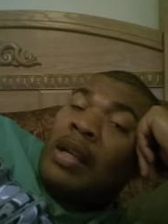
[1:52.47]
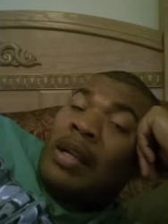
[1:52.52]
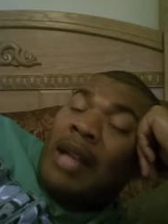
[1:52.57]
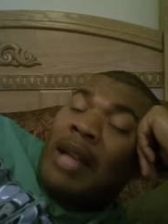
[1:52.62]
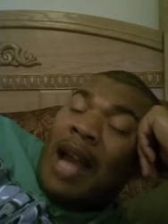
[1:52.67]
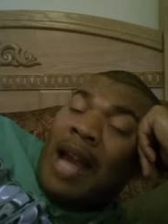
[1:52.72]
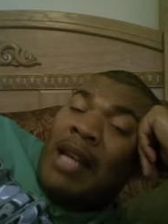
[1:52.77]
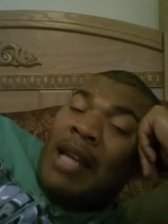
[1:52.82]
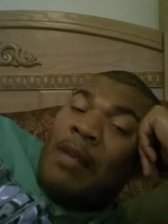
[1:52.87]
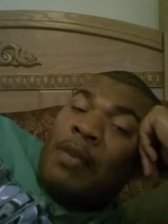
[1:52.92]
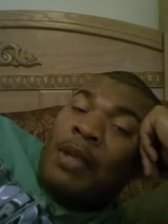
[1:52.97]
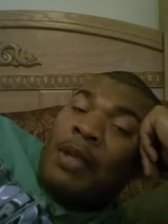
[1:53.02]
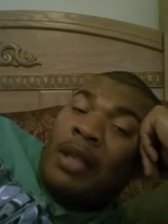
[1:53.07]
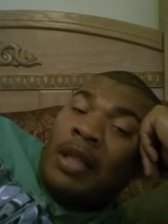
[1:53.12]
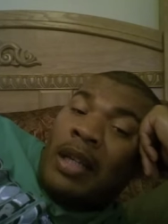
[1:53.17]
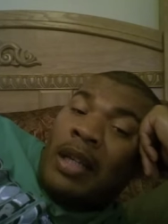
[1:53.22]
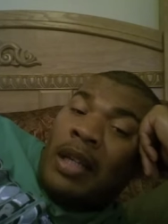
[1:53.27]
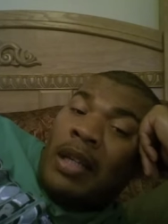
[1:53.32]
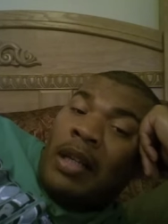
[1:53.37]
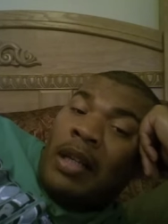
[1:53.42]
Ninety
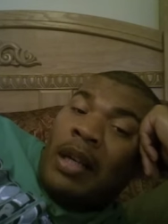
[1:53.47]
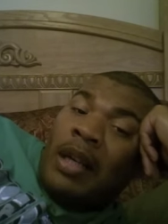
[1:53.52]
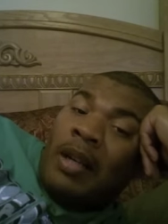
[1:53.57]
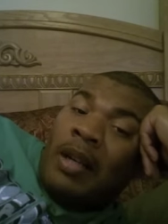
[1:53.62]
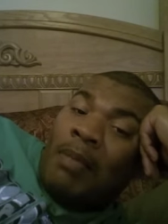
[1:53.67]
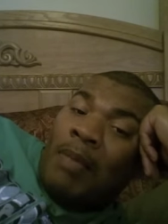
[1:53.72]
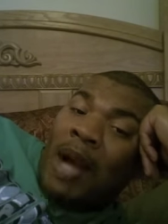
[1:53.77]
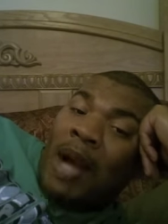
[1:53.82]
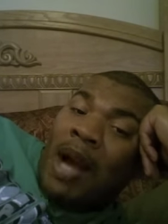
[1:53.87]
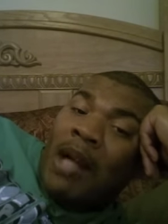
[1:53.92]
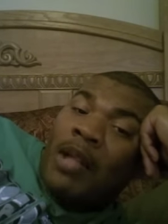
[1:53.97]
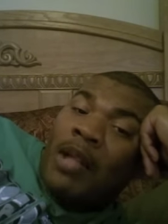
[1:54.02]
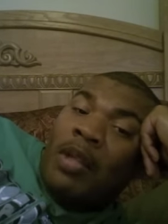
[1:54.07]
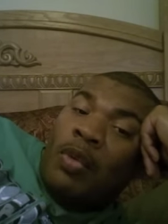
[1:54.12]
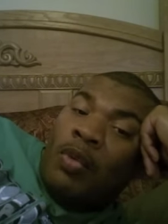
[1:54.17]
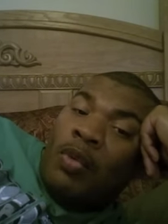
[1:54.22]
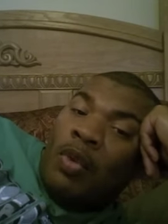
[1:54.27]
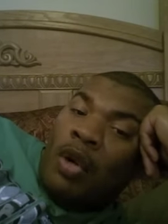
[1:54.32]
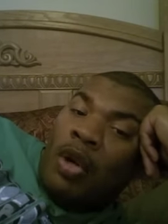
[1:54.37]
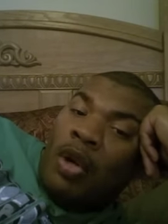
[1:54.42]
percent of the
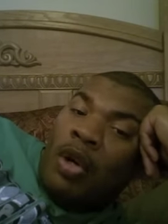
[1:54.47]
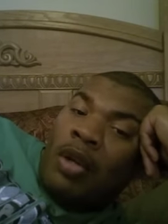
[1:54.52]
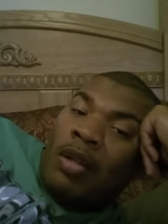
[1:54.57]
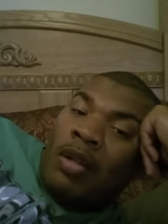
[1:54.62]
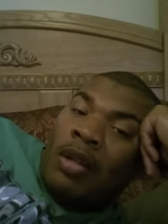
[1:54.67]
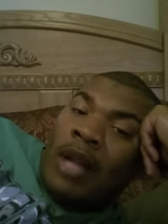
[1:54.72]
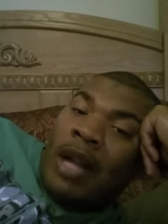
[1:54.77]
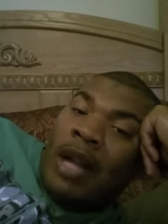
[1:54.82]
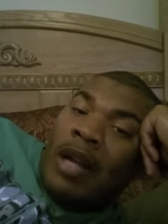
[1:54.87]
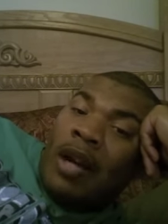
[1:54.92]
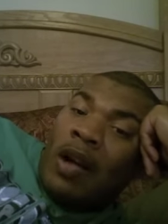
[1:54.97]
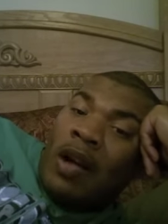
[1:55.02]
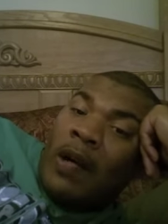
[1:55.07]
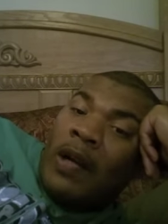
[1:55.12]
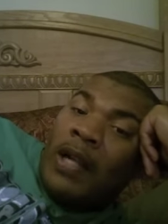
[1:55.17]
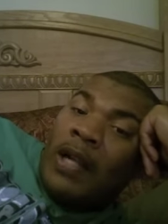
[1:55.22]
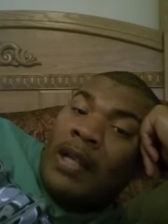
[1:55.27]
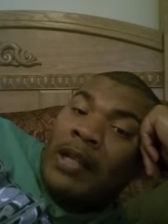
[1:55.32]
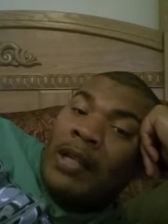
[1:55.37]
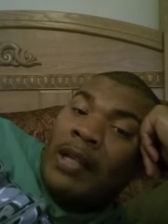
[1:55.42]
boxing world that call
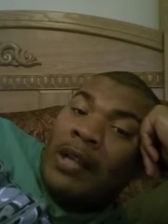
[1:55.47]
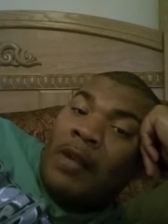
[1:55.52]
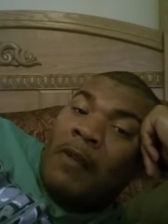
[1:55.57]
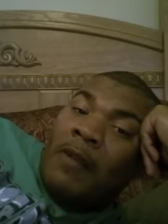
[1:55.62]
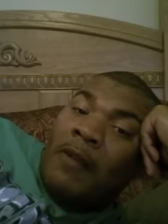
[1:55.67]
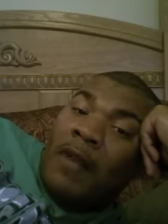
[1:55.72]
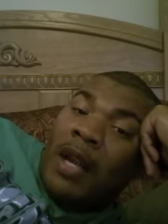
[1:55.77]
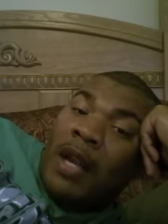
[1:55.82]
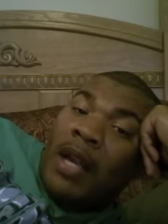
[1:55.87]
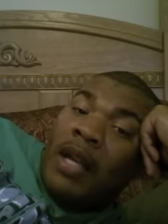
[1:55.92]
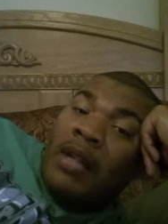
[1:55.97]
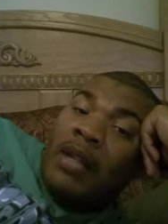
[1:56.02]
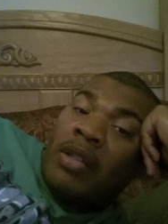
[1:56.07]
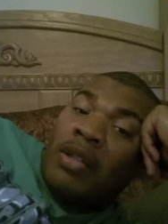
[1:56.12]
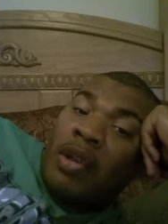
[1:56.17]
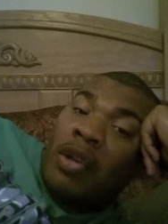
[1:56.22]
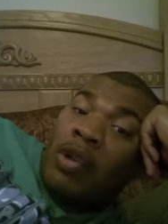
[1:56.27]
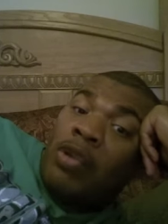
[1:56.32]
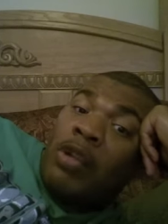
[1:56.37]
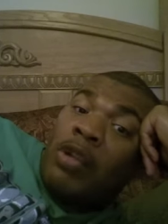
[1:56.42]
themselves fans
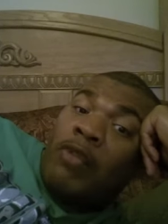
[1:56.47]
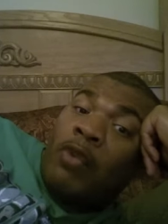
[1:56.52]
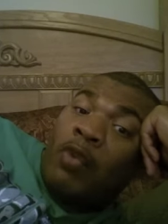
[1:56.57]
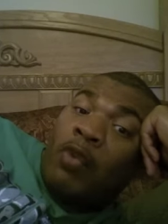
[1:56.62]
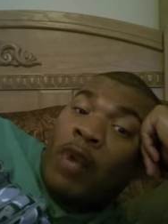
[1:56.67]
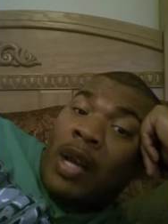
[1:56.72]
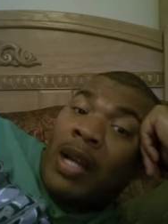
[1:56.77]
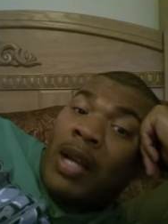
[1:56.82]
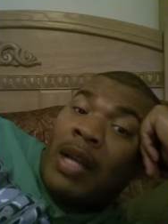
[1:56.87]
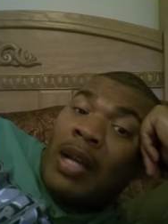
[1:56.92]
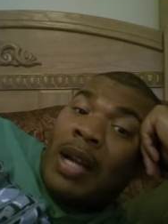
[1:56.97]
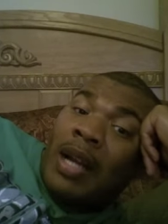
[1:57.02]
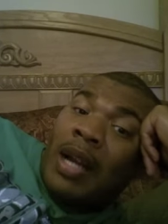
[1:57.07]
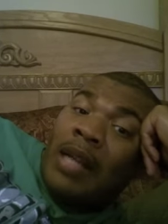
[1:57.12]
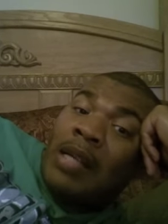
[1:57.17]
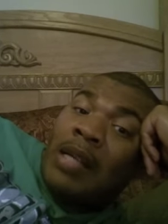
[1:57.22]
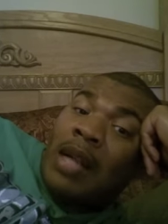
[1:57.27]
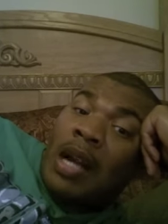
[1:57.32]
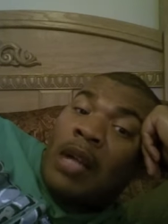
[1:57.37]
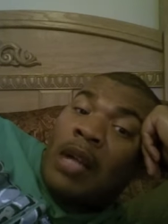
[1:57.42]
don't even recognize how